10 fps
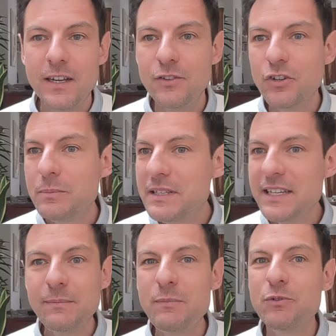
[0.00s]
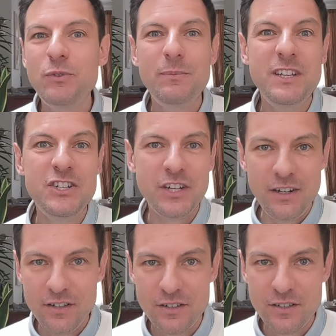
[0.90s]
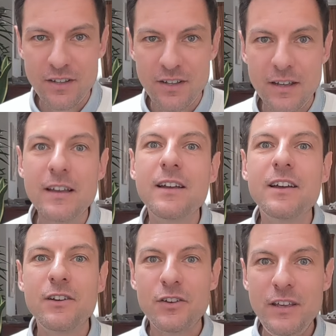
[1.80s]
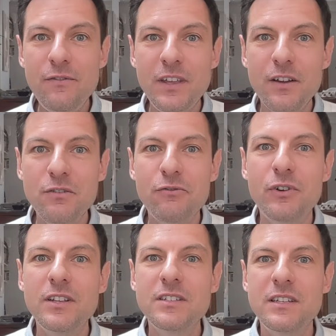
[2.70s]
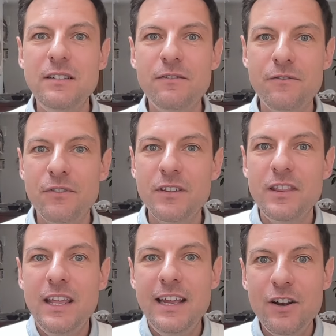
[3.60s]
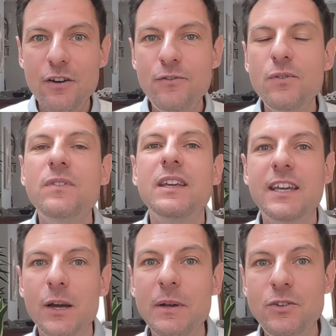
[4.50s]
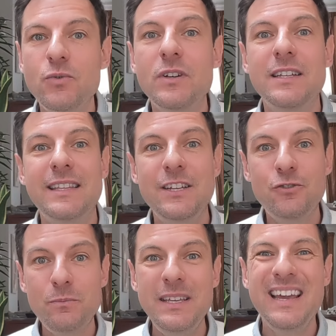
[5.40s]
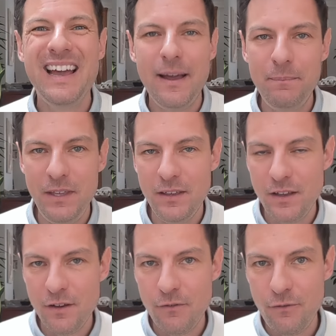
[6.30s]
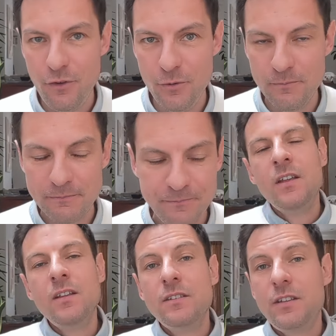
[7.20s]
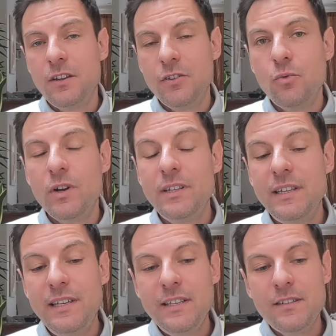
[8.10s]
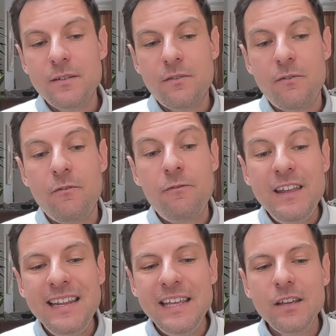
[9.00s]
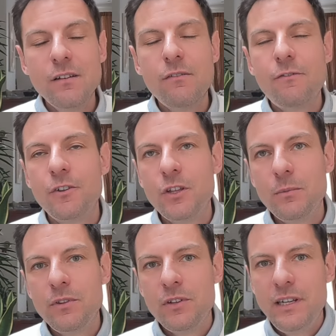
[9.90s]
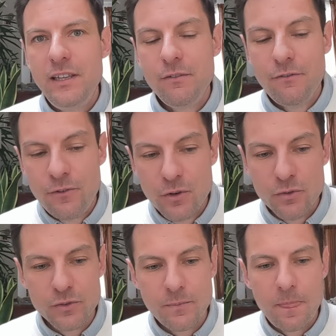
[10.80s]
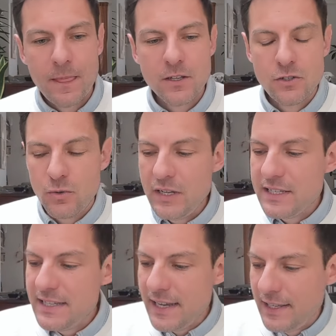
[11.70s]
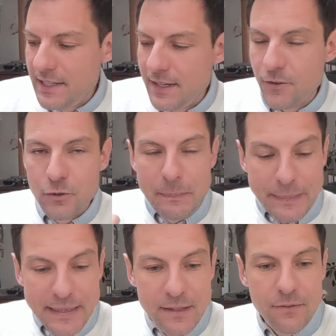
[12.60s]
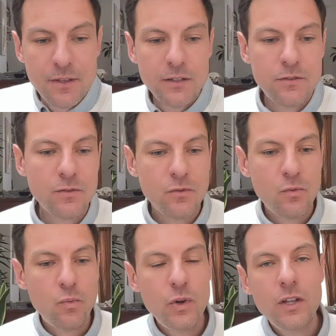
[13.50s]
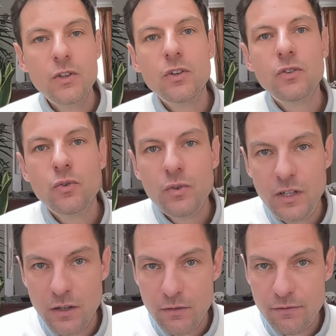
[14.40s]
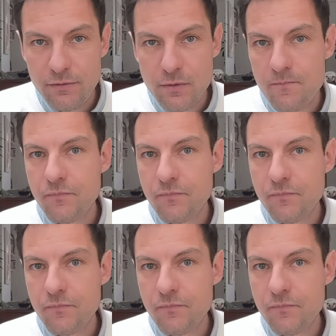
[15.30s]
Don't be scared people will be jealous. If they are your friends, if they love you, if they care about you, they should be happy for you. Second one is feeling fundamentally flawed. So it's the idea or the belief that we are not good enough,